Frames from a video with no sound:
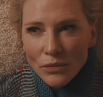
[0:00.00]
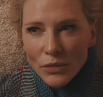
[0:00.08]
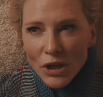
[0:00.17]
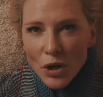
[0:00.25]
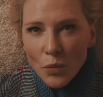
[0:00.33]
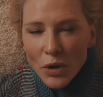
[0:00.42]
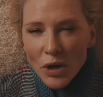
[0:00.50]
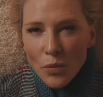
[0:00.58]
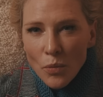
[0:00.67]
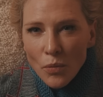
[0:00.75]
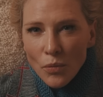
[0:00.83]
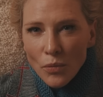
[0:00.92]
when
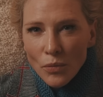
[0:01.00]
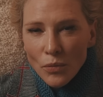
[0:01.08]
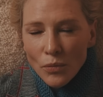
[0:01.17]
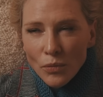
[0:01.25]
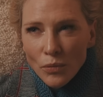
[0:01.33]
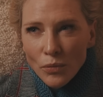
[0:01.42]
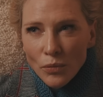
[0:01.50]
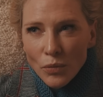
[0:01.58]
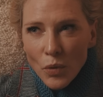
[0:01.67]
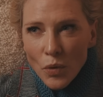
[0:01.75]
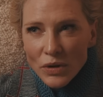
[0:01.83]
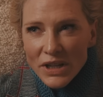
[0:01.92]
you
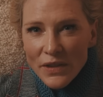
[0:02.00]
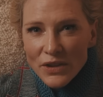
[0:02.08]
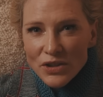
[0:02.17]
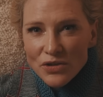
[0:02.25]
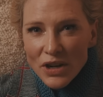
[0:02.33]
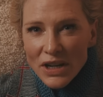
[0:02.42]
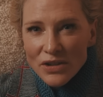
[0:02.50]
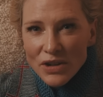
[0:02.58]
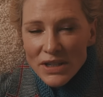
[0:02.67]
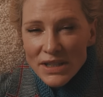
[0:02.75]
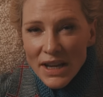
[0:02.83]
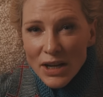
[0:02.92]
walk down the street
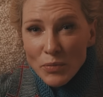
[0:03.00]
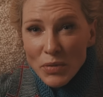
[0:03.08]
dressed like a